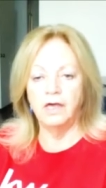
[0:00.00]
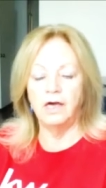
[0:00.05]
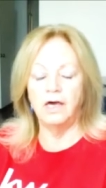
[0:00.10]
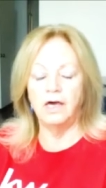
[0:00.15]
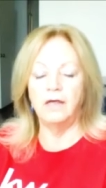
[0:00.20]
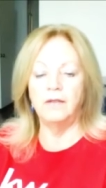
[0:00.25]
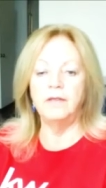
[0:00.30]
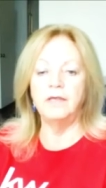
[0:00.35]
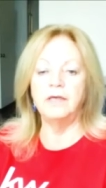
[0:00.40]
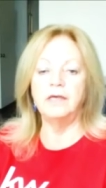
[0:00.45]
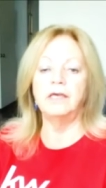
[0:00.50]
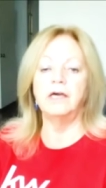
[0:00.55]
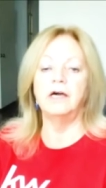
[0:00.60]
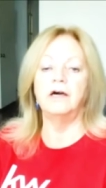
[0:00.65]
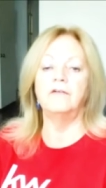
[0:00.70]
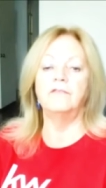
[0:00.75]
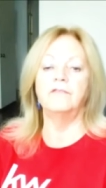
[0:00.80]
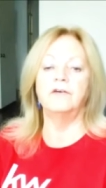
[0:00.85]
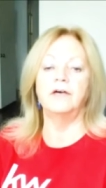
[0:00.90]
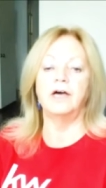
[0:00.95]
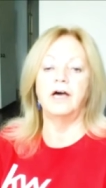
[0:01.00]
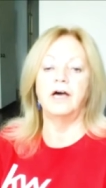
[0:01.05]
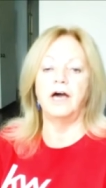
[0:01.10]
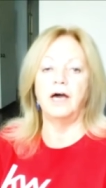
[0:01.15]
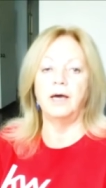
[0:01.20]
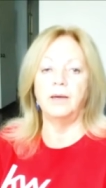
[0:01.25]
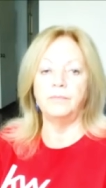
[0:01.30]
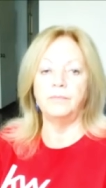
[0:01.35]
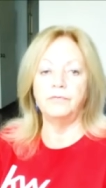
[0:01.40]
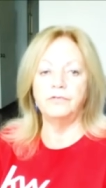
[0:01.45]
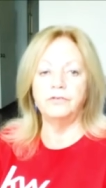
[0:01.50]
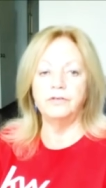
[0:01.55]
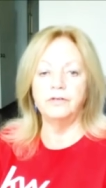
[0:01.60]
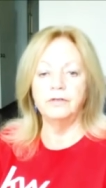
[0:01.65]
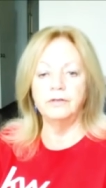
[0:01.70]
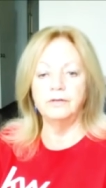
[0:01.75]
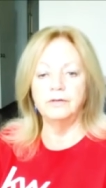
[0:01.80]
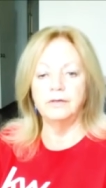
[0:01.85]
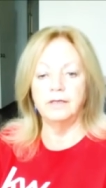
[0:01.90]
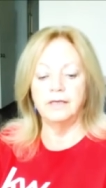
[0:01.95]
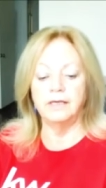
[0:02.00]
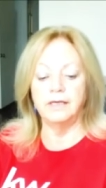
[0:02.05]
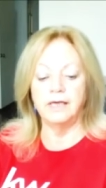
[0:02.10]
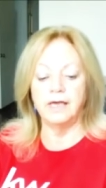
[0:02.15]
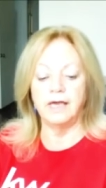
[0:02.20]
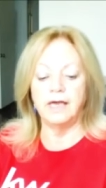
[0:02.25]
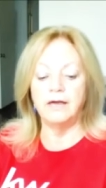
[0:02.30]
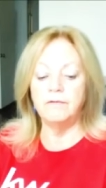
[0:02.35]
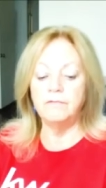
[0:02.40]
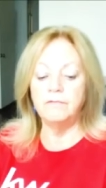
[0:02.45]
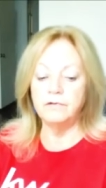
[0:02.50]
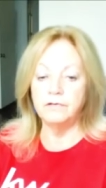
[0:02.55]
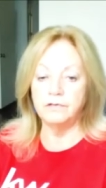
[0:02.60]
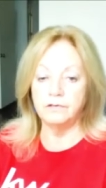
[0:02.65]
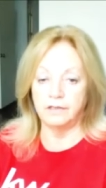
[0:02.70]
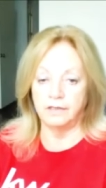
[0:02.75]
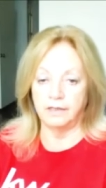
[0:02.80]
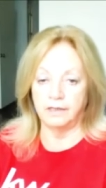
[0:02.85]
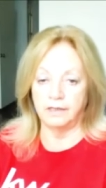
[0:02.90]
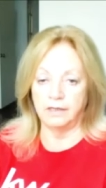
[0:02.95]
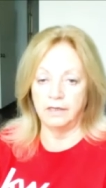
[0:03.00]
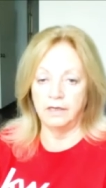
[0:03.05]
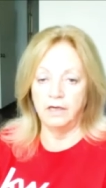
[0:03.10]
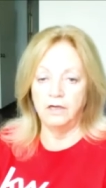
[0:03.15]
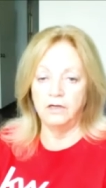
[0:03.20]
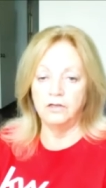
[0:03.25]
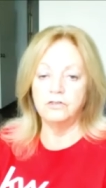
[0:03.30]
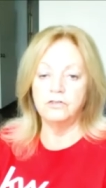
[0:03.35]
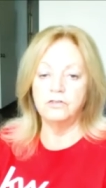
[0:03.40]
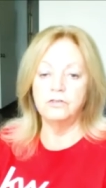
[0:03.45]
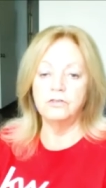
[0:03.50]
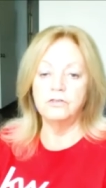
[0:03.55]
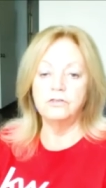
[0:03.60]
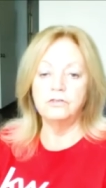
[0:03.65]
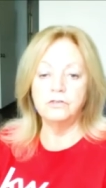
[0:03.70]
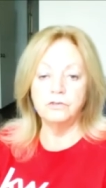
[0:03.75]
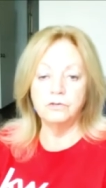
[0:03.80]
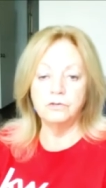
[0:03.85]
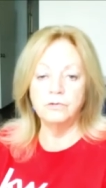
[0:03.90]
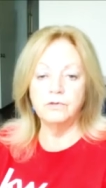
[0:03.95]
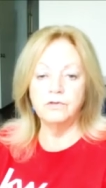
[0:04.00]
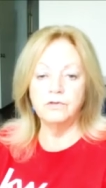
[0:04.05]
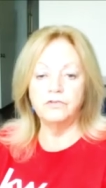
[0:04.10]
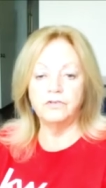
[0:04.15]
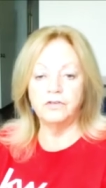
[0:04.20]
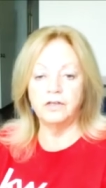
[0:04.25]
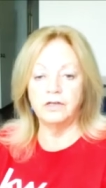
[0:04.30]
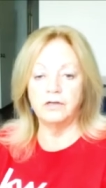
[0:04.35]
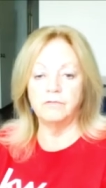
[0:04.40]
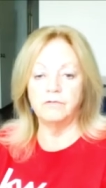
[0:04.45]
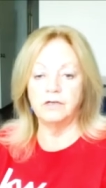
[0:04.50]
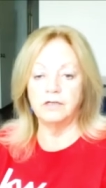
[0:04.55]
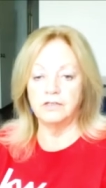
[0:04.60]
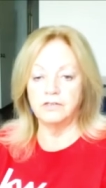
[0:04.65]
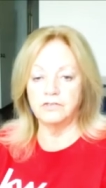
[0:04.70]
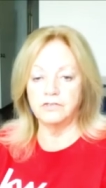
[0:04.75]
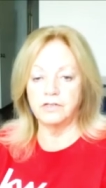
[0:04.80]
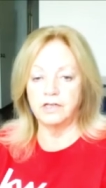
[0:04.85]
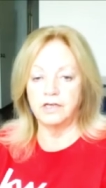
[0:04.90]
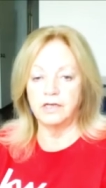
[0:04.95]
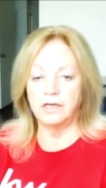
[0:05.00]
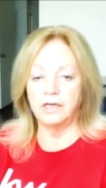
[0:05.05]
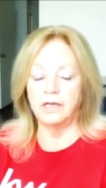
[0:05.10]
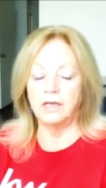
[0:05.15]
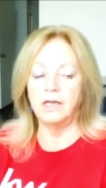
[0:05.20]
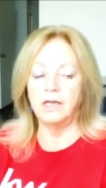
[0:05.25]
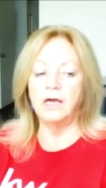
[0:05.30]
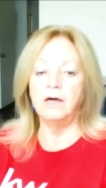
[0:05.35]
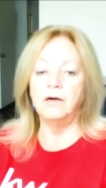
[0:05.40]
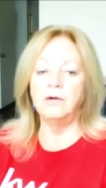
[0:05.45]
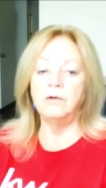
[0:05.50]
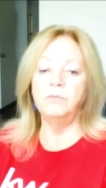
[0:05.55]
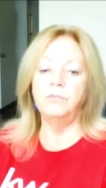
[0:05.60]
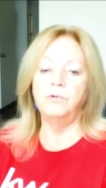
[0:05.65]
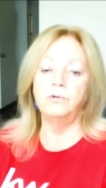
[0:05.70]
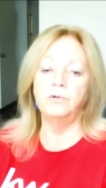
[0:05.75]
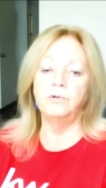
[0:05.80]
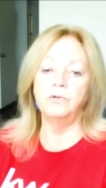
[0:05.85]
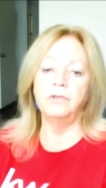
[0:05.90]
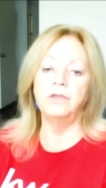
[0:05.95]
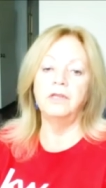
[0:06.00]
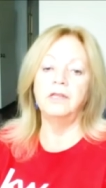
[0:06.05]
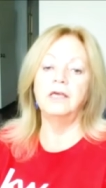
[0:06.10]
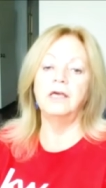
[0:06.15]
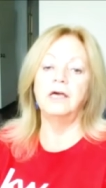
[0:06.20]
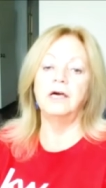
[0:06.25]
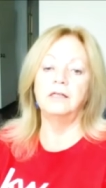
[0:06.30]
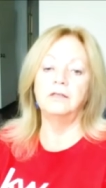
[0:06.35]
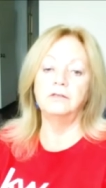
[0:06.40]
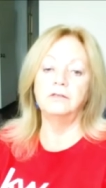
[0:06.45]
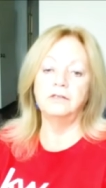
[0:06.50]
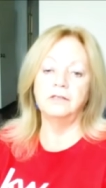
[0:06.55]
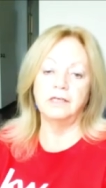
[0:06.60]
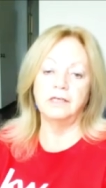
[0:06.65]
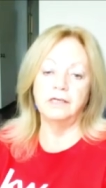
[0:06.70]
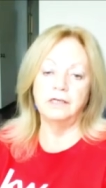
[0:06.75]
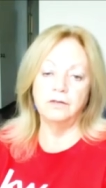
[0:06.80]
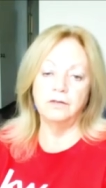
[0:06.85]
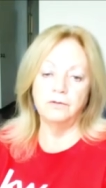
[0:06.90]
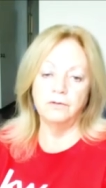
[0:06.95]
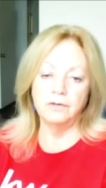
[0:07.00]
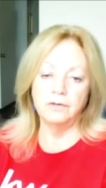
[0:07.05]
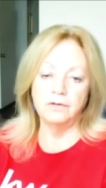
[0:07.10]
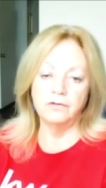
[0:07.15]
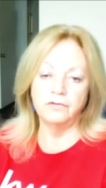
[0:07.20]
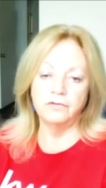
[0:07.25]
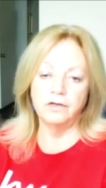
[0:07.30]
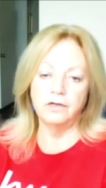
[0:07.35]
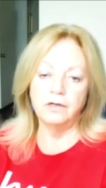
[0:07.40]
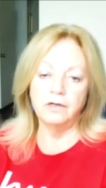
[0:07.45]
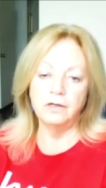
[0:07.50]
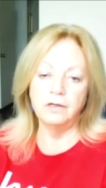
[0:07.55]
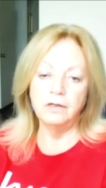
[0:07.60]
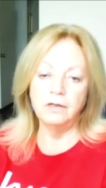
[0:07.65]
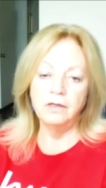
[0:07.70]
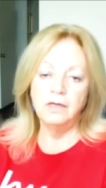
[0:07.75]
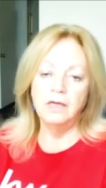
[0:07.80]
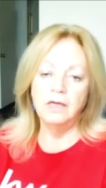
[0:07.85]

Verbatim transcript: And they cover absolutely everything to do with senior real estate and how important the elder care lawyers are,